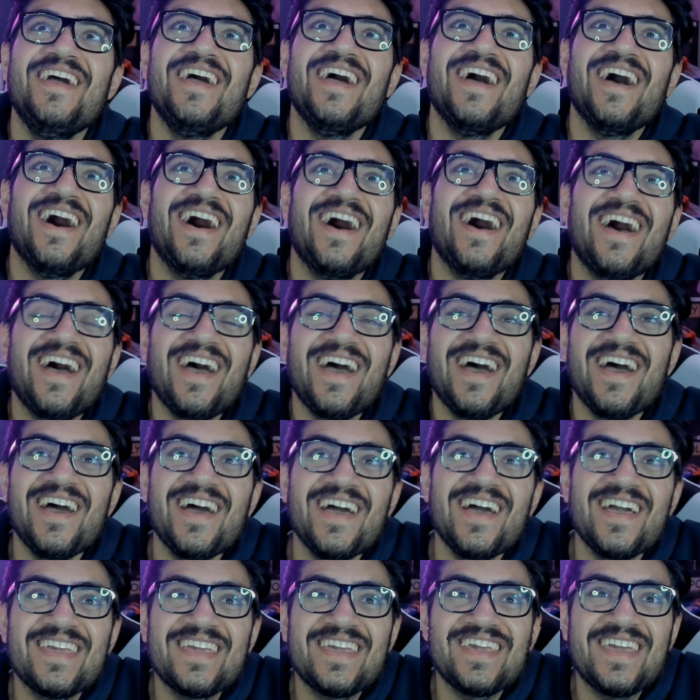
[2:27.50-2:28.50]

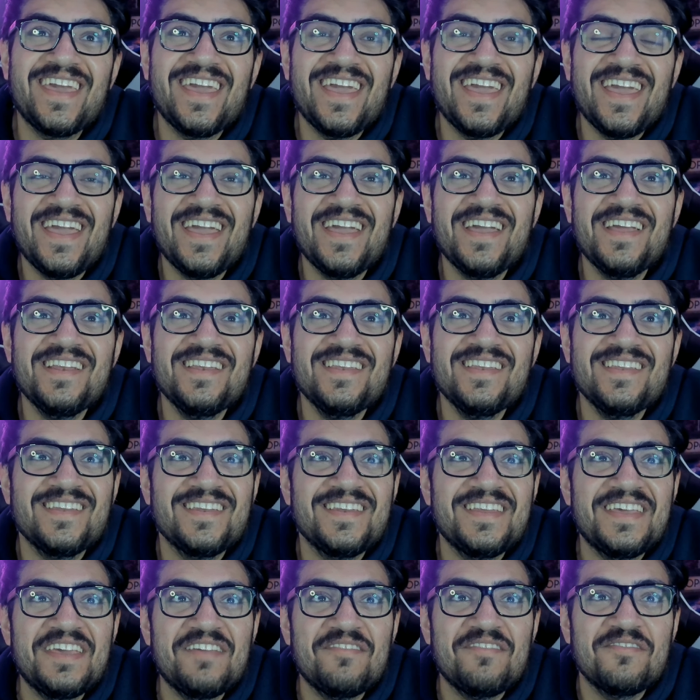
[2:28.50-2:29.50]
I can't
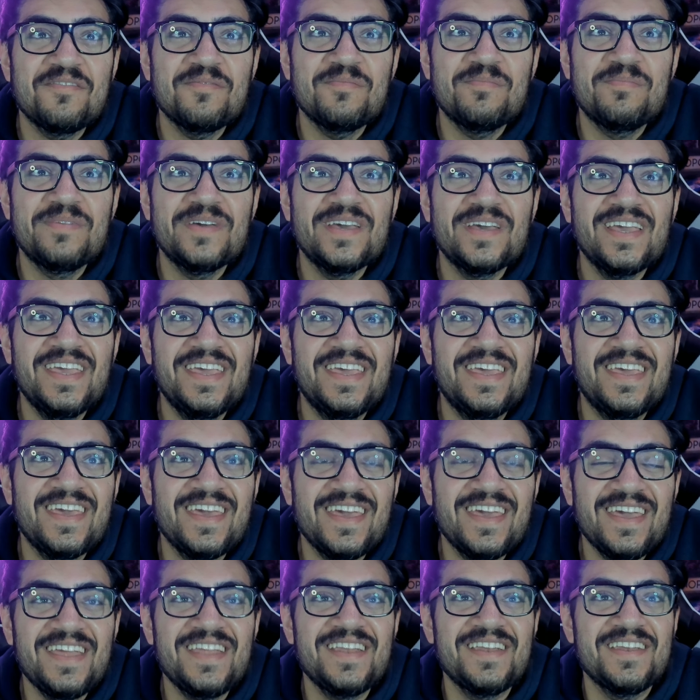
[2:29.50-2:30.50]
even
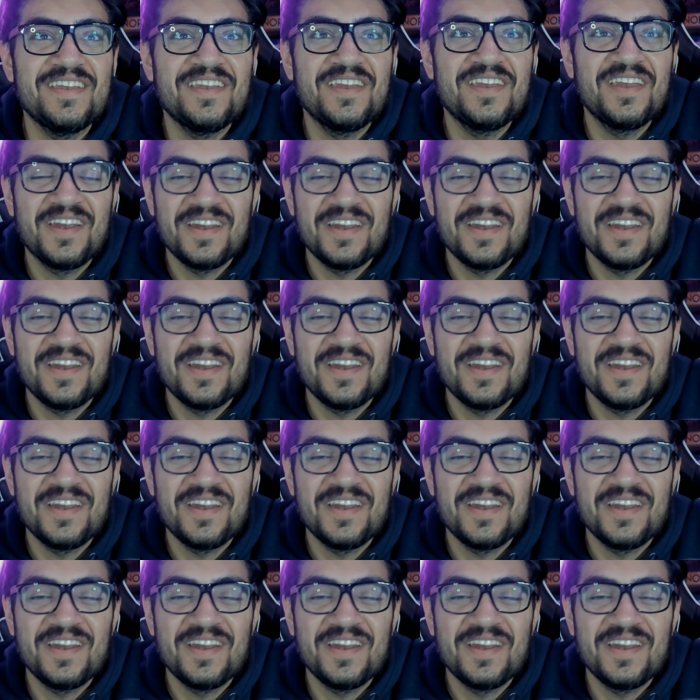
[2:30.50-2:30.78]
begin.